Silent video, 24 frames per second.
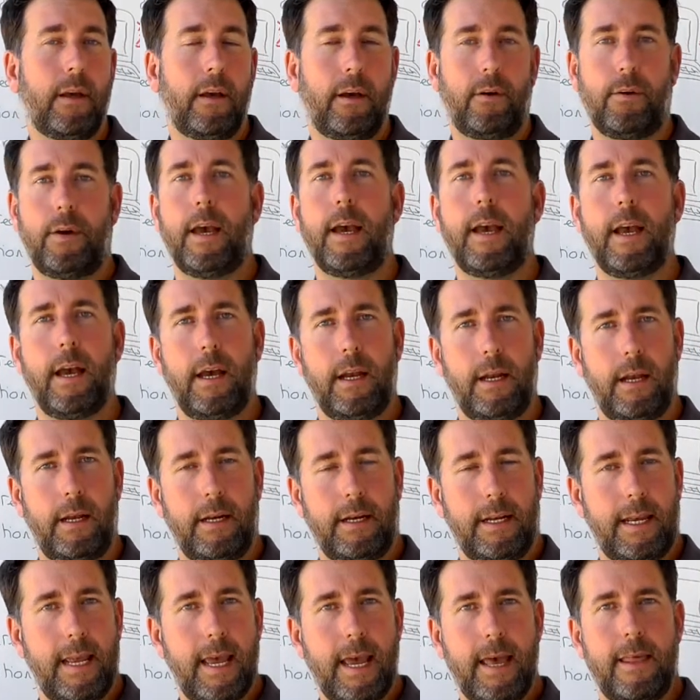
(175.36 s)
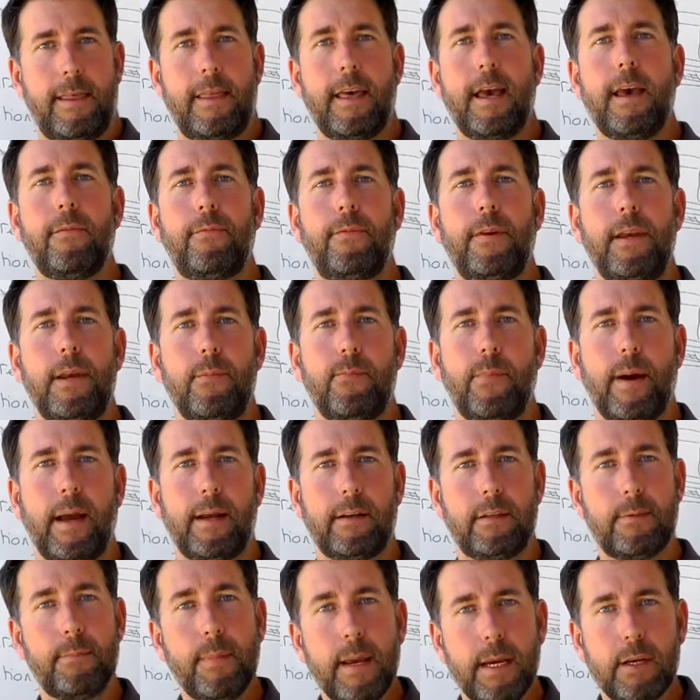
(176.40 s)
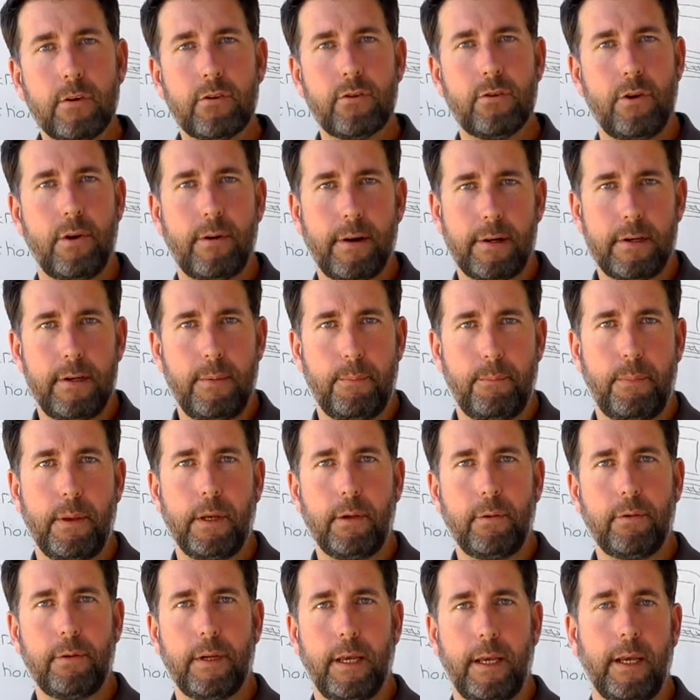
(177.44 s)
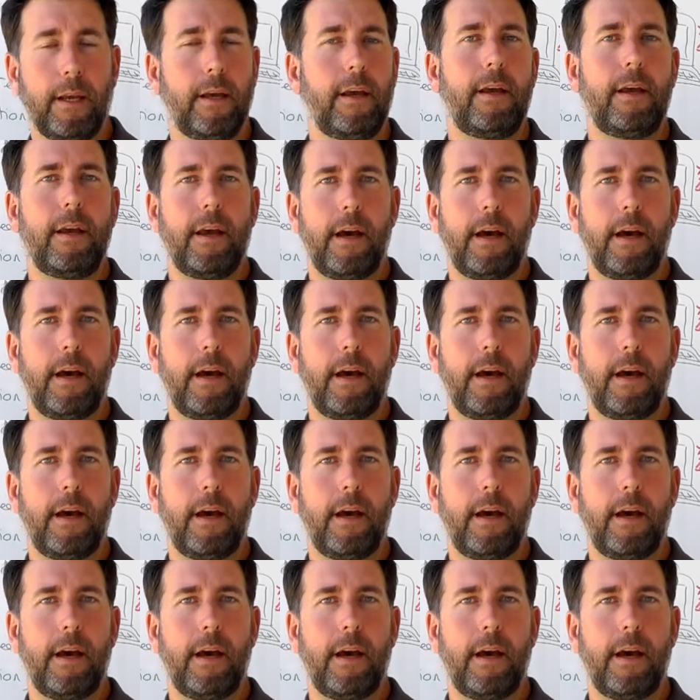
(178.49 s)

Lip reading: okay, and get their feedback to make sure you're actually building